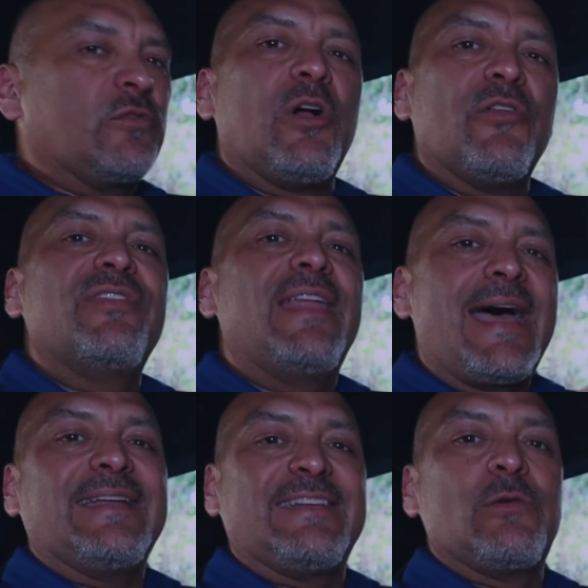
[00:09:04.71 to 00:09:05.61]
Well,
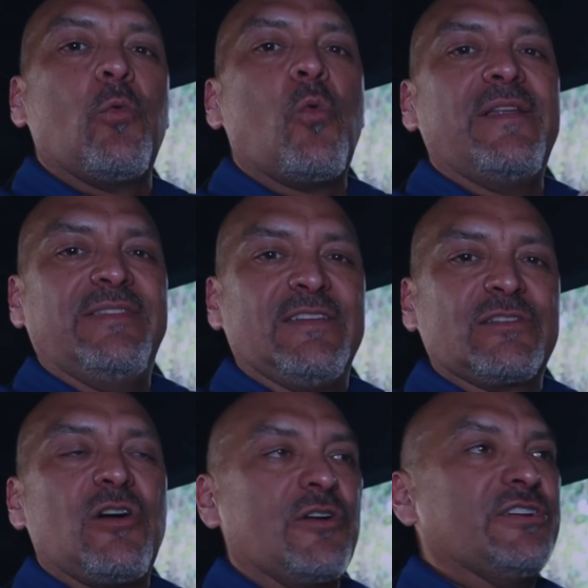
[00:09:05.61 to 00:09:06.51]
that's what this
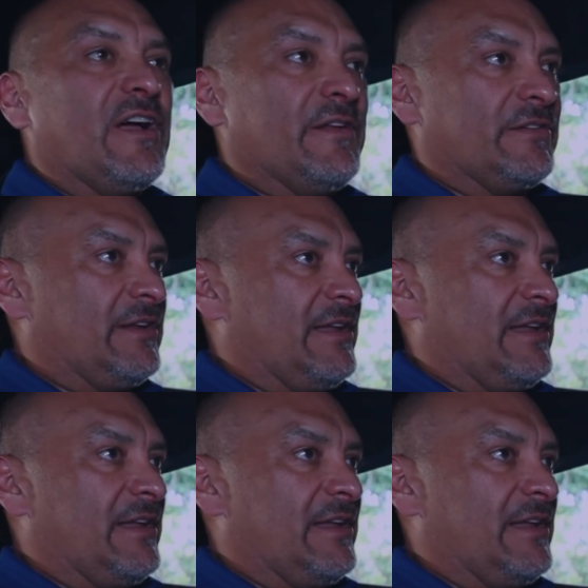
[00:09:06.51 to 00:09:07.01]
car does.